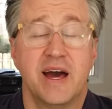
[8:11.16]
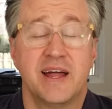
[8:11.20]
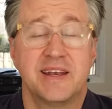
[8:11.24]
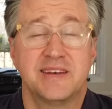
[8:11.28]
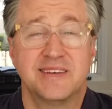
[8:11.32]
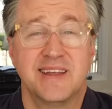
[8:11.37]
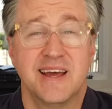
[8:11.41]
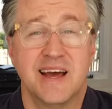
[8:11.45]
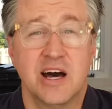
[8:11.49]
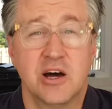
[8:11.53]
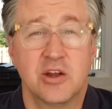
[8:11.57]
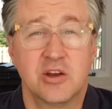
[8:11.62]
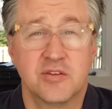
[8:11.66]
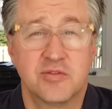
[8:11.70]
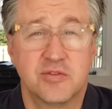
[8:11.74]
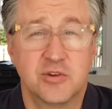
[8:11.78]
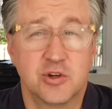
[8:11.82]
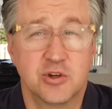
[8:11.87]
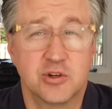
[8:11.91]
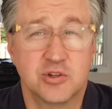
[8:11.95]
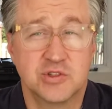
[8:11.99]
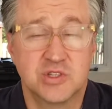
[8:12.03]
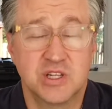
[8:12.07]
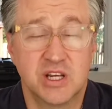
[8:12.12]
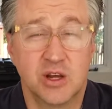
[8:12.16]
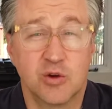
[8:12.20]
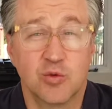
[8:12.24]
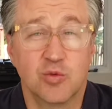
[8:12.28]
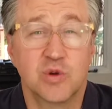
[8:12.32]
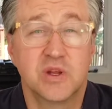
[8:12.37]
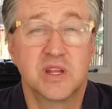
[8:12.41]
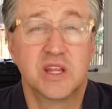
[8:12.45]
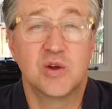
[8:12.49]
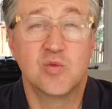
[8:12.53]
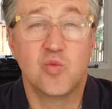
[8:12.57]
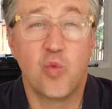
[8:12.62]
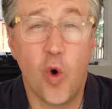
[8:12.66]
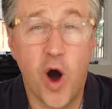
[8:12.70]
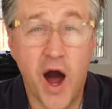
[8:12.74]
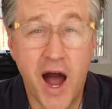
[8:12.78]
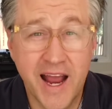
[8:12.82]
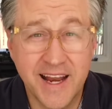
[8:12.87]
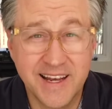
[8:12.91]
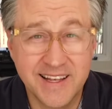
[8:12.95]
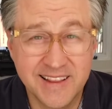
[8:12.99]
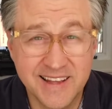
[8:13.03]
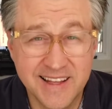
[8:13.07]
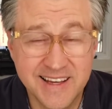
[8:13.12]
that down if you're using a really
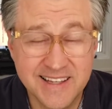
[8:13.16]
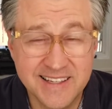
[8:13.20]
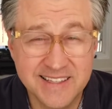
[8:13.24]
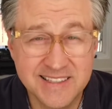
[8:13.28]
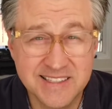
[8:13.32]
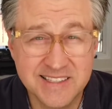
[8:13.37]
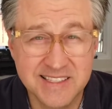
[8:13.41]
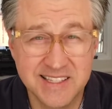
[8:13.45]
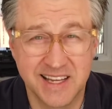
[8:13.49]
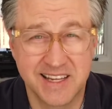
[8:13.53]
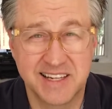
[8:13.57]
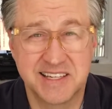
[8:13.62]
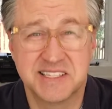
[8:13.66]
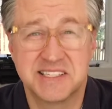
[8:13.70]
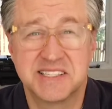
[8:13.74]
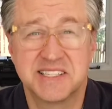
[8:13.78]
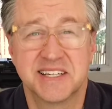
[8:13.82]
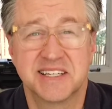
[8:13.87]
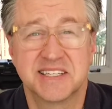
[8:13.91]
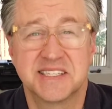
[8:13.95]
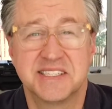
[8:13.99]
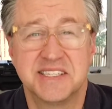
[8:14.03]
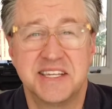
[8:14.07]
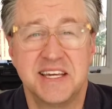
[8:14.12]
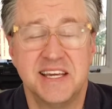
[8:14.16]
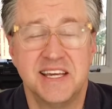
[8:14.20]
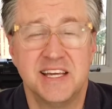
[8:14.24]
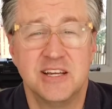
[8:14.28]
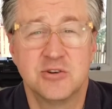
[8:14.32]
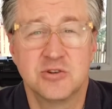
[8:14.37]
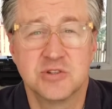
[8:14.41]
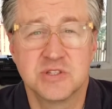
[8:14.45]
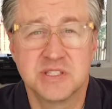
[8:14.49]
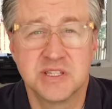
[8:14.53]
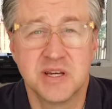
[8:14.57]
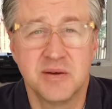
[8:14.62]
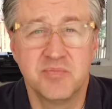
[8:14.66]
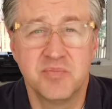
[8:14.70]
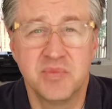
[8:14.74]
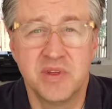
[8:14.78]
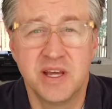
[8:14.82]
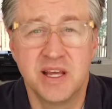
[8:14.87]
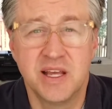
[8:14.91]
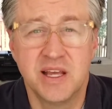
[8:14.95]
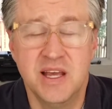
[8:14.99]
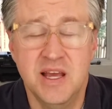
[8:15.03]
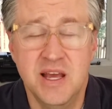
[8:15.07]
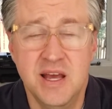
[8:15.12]
wide lens, like a 16 or
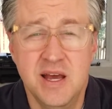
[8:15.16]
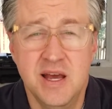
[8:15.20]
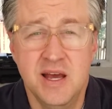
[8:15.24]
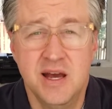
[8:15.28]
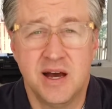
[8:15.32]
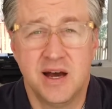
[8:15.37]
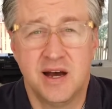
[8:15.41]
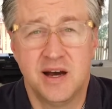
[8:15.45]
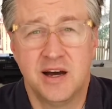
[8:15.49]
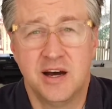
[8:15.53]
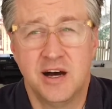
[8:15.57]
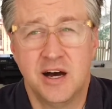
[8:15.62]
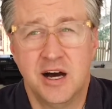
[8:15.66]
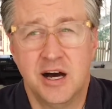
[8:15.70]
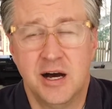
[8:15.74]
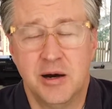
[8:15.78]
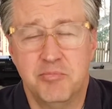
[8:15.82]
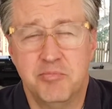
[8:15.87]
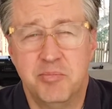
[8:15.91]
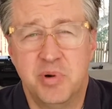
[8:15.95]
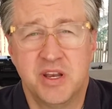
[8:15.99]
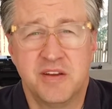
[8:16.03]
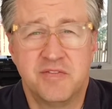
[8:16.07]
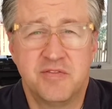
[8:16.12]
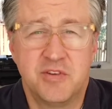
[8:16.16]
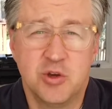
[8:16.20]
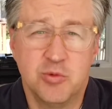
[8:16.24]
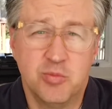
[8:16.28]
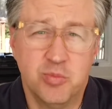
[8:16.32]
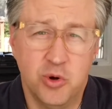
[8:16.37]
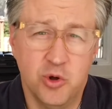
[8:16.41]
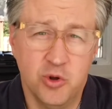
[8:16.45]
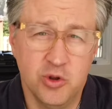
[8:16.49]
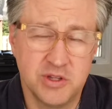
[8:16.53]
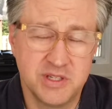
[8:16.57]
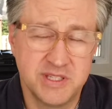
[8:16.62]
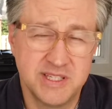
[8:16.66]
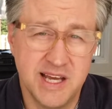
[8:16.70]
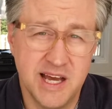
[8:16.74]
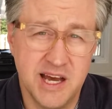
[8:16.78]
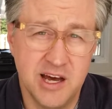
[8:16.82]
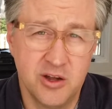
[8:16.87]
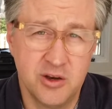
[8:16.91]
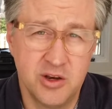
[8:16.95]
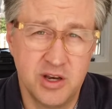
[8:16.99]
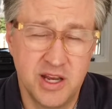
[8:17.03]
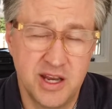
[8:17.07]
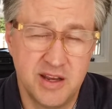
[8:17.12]
something. But if you pull it
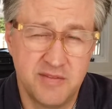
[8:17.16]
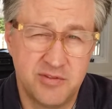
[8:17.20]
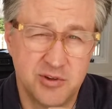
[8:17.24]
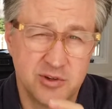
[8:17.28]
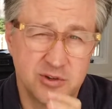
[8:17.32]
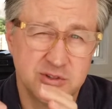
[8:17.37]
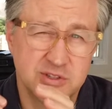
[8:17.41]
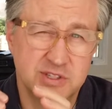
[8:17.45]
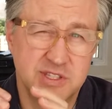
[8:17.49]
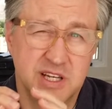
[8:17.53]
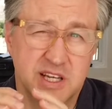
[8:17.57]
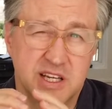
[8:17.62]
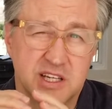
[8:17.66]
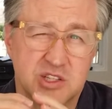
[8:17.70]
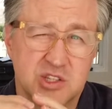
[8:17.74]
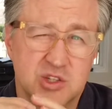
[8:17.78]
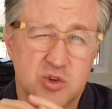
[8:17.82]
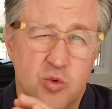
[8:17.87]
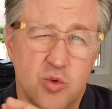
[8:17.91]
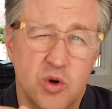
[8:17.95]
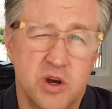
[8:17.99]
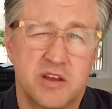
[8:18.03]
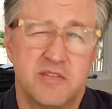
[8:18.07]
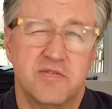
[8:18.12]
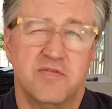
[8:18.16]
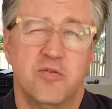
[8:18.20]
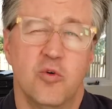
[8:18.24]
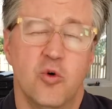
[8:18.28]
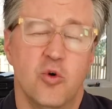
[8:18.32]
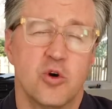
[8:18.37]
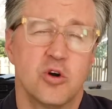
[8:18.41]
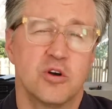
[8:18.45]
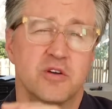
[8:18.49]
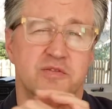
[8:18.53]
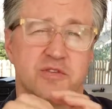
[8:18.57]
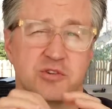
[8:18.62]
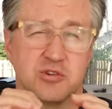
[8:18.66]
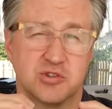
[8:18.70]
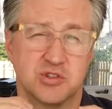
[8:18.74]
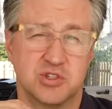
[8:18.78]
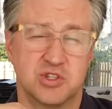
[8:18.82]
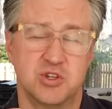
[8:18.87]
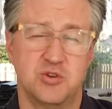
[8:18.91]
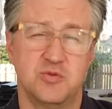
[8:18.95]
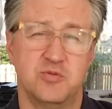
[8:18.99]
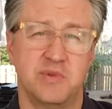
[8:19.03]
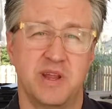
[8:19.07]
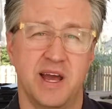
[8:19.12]
down, if you're using a 24, if you're
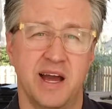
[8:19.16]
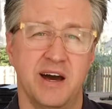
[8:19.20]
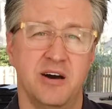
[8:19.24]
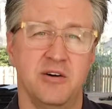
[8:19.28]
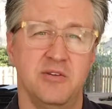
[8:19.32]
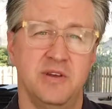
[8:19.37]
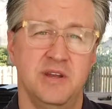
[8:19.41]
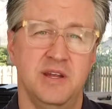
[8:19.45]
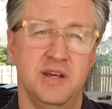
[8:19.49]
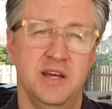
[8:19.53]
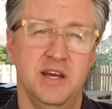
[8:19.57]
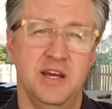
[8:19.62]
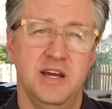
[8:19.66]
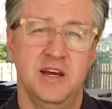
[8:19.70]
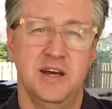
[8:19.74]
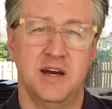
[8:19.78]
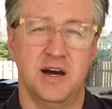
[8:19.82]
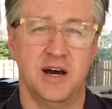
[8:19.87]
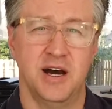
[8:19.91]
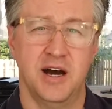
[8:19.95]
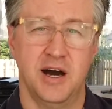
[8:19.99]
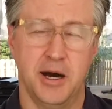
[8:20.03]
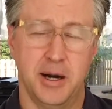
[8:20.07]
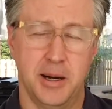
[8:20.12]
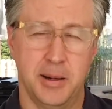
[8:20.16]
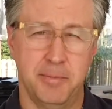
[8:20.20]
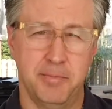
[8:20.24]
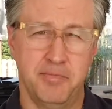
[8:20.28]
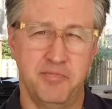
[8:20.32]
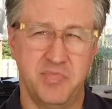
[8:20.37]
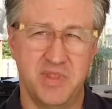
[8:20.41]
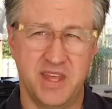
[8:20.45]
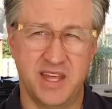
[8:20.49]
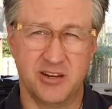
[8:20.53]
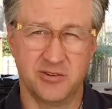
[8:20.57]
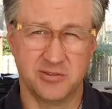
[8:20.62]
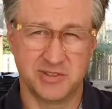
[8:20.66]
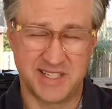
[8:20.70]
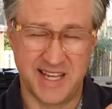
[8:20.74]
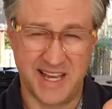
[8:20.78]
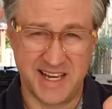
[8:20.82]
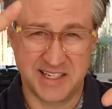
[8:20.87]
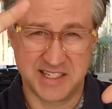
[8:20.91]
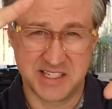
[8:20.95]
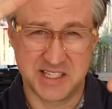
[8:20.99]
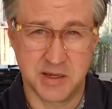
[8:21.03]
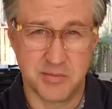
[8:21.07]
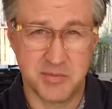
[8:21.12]
zoomed out, it'll
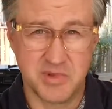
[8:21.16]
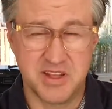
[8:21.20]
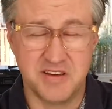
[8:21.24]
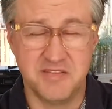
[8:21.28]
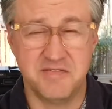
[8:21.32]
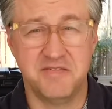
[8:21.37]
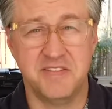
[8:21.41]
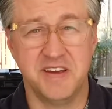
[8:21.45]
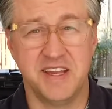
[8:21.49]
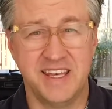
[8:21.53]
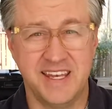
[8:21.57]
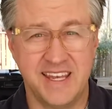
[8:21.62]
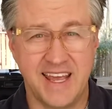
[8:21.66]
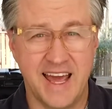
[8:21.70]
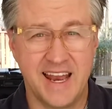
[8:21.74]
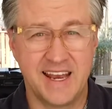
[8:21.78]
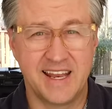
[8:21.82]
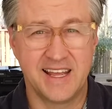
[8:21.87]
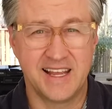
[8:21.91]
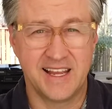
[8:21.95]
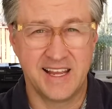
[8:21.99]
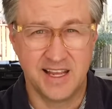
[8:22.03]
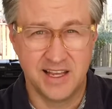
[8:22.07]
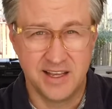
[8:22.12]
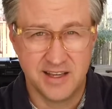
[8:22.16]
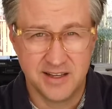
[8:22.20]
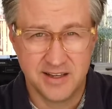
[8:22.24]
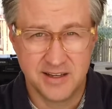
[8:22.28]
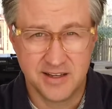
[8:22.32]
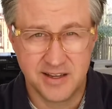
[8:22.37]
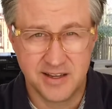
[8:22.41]
take some of the vignetting